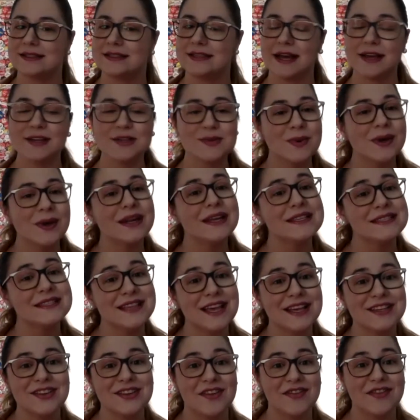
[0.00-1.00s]
Does what it
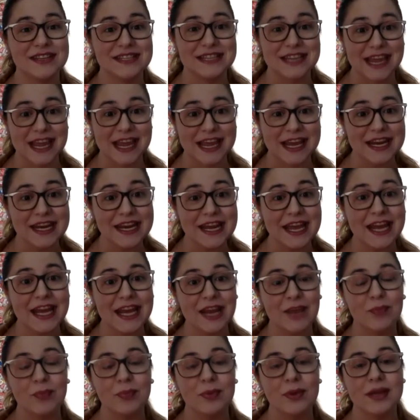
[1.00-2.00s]
says on the tin, and
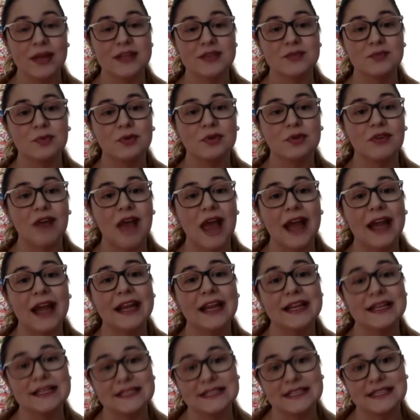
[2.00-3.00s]
it is
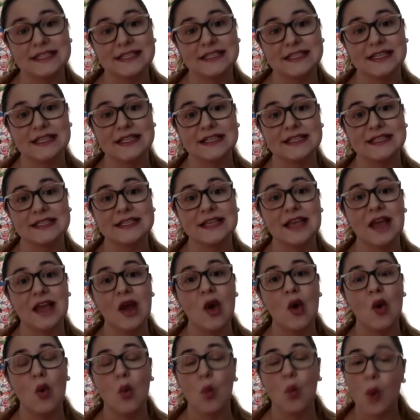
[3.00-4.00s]
providing assistance
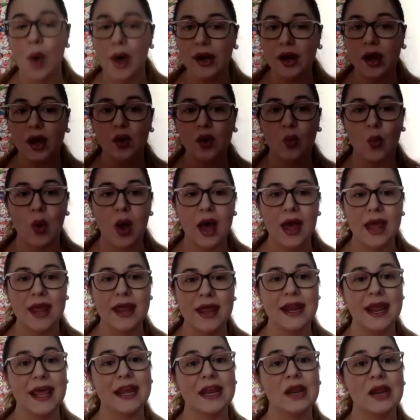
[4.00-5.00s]

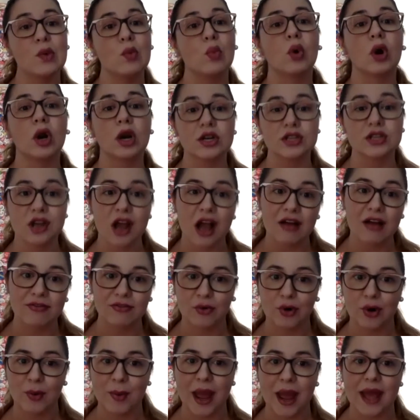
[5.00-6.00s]
one-on-one and in workshop
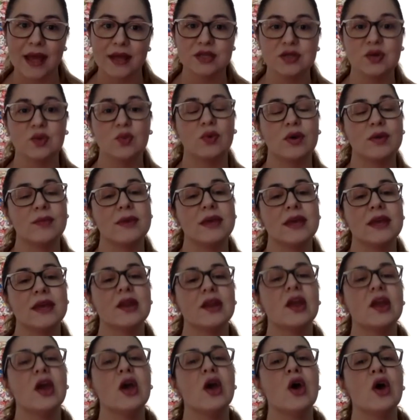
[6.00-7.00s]
format to
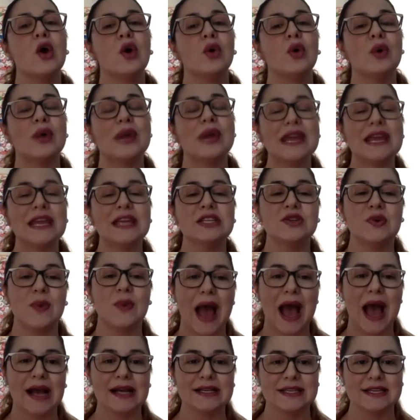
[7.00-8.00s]
women who need to
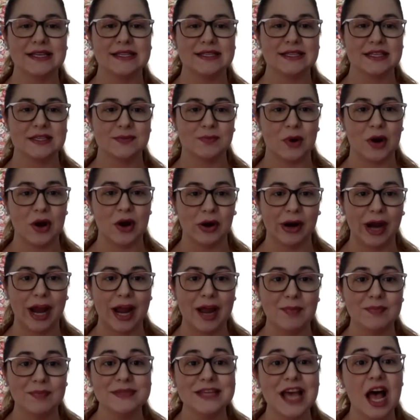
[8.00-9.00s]
access these
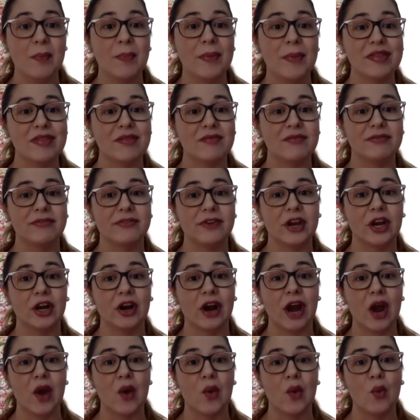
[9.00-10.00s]
programs, helping them figure
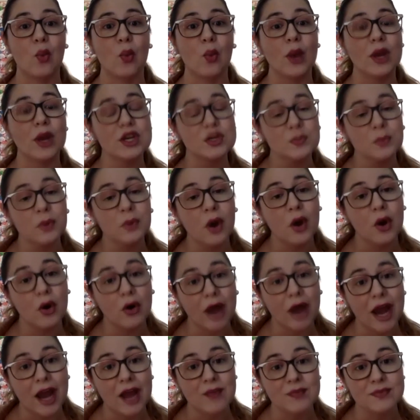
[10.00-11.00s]
out which
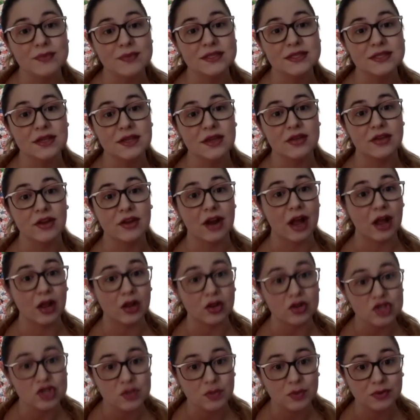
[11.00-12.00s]
programs they're
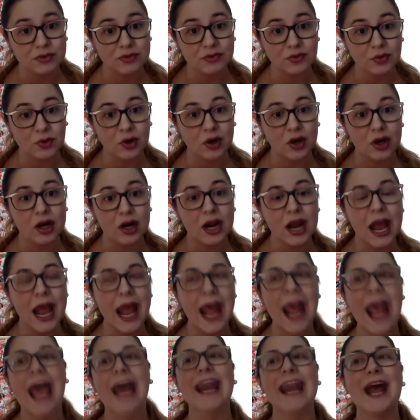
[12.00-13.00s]
eligible for,
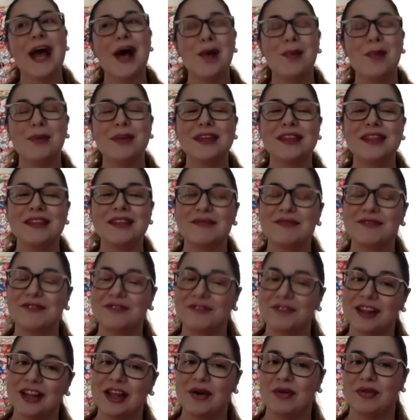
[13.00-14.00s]
and helping them
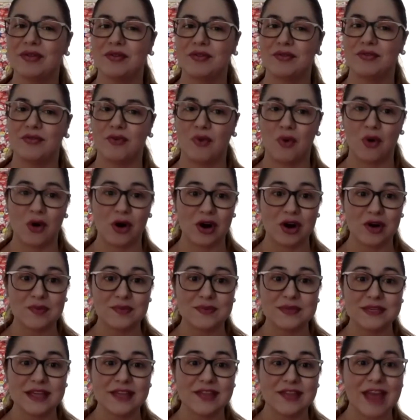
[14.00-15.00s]
fill out the
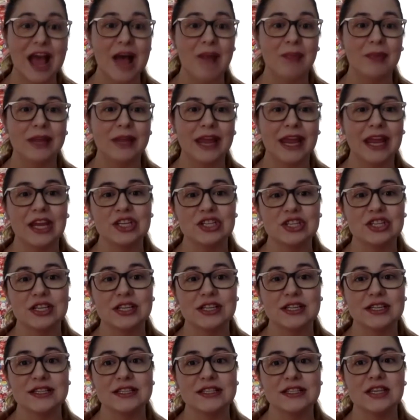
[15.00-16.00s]
forms and the
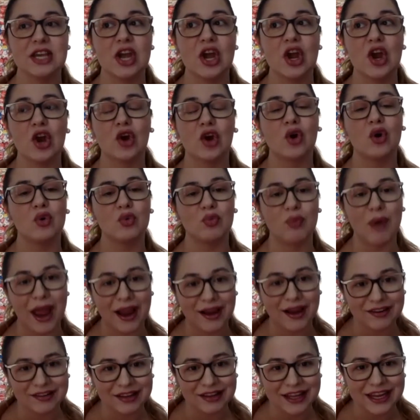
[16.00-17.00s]
applications
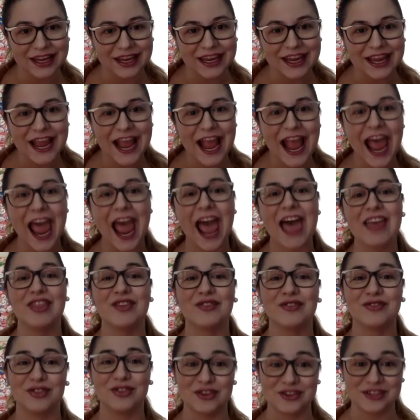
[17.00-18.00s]
correctly and
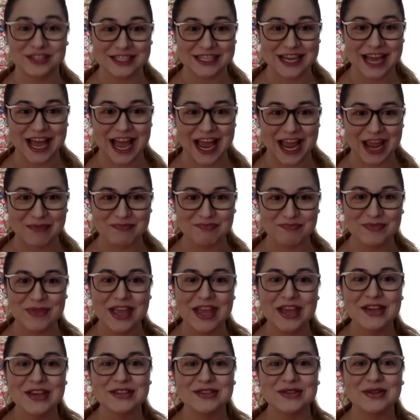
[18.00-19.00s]
the first time,
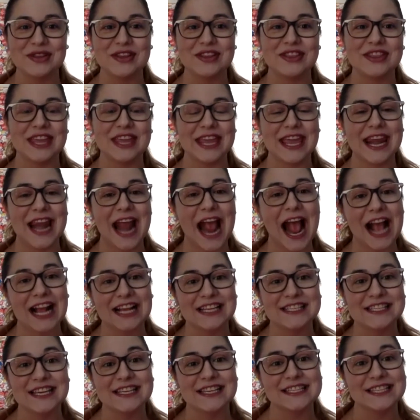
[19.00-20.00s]
so that they can
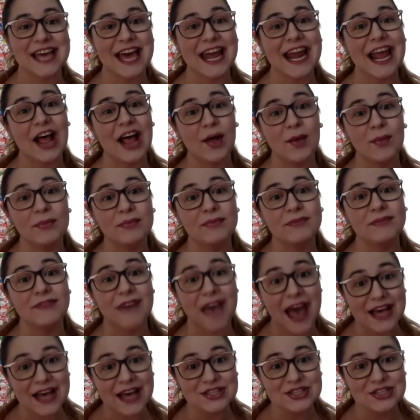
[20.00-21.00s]
access that help
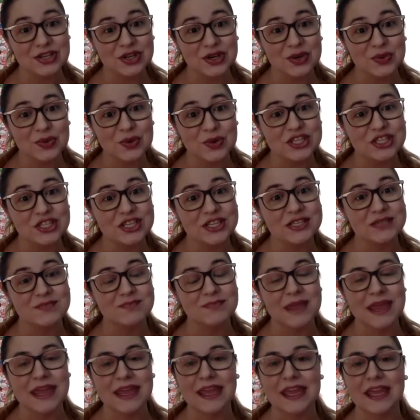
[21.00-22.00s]
faster, which is
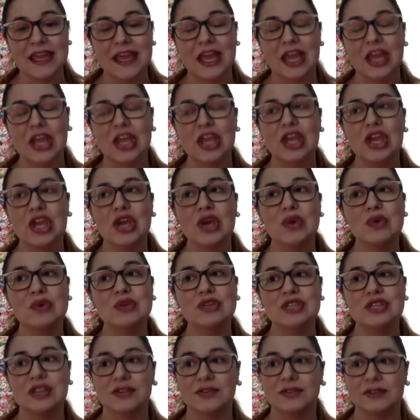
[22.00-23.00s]
making a huge
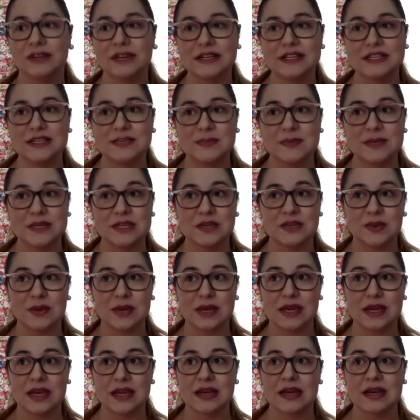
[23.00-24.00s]
difference
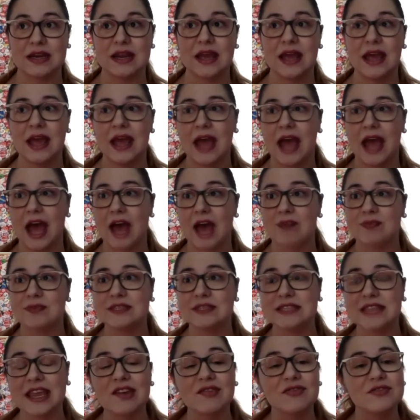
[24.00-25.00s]
between
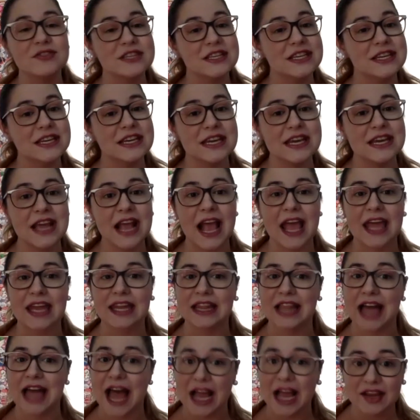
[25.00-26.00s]
safety and
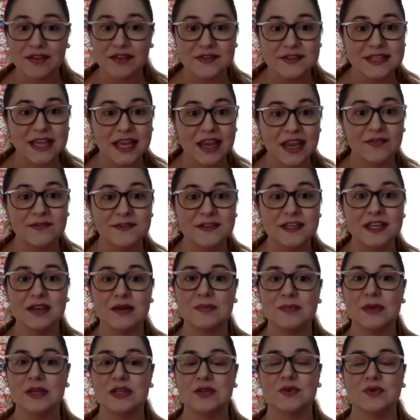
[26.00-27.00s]
lack of
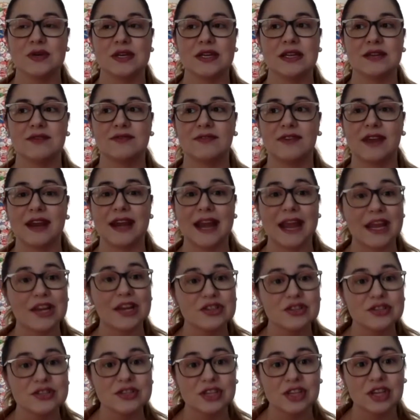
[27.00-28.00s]
safety, between
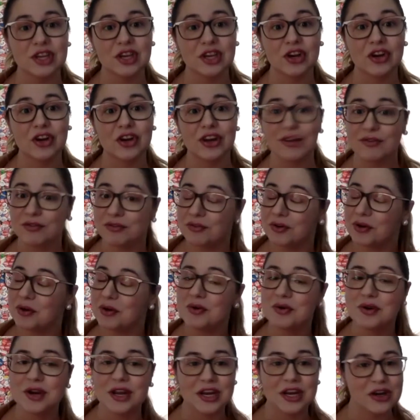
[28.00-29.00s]
financial security,
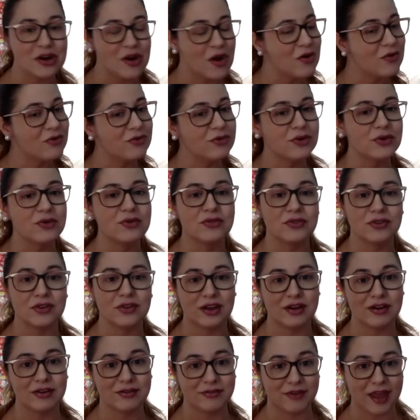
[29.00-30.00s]
food and no food for
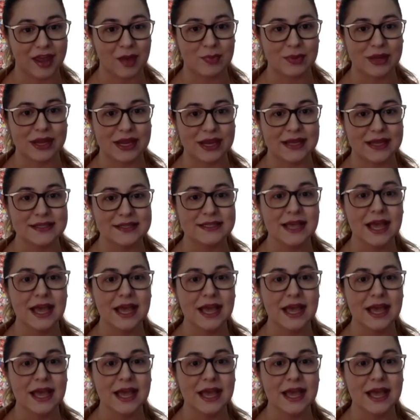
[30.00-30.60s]
their families.